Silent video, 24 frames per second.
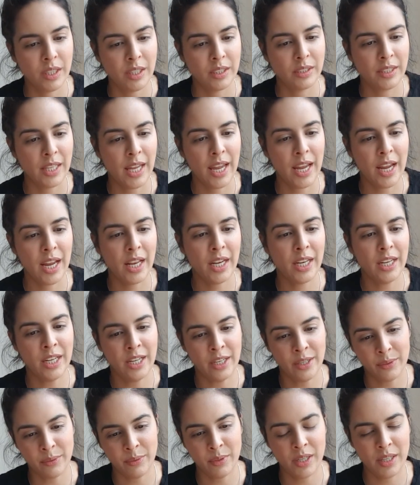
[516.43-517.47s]
Then
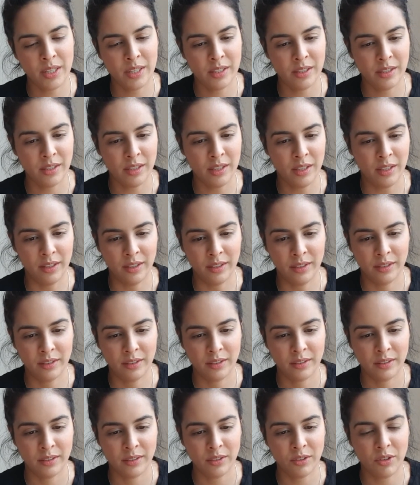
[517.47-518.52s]
it was
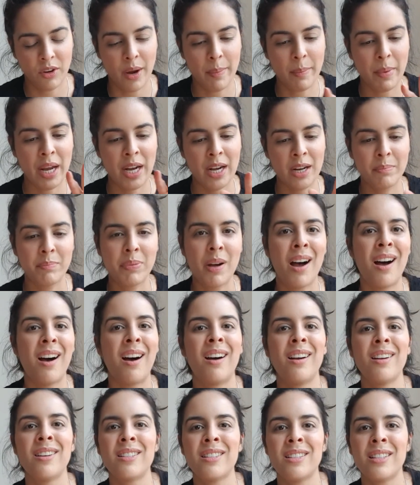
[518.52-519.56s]
I made a
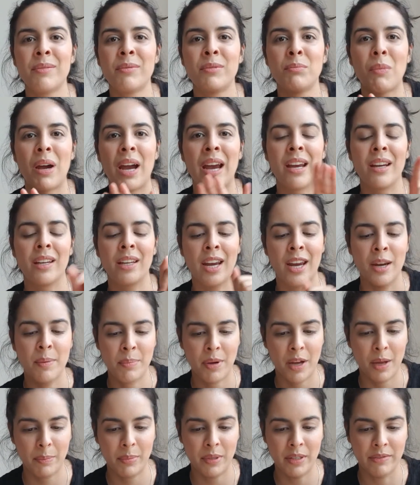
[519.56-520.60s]
pause in my
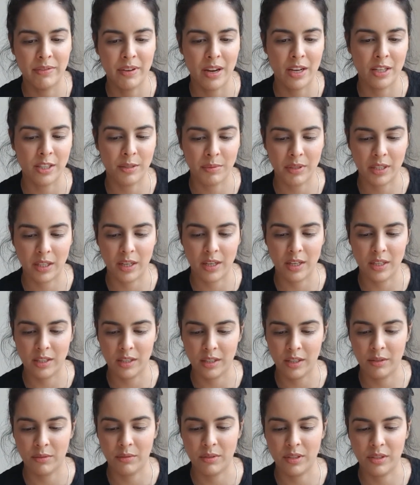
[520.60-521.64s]
K-pop events because
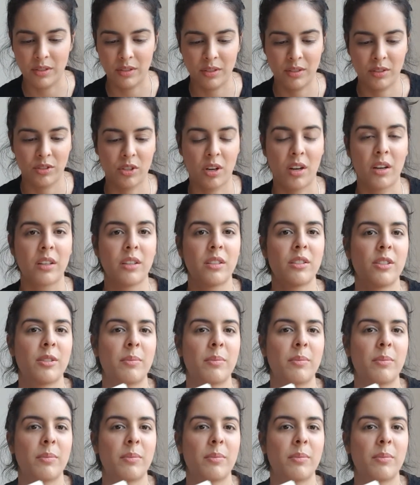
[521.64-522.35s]
it was Jonghyun's